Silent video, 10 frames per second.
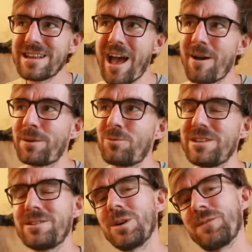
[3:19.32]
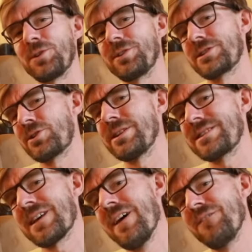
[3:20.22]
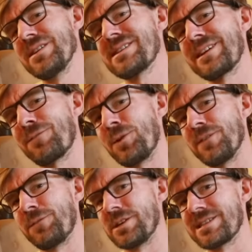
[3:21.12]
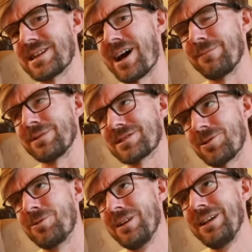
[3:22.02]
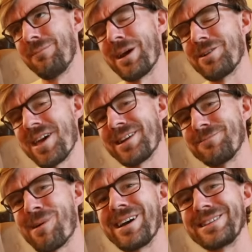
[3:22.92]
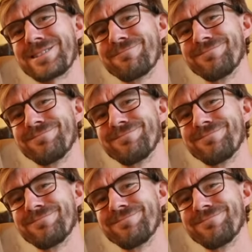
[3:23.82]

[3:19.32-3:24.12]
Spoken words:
happen with you if you're a tourist visiting for the first time, so bear that in mind.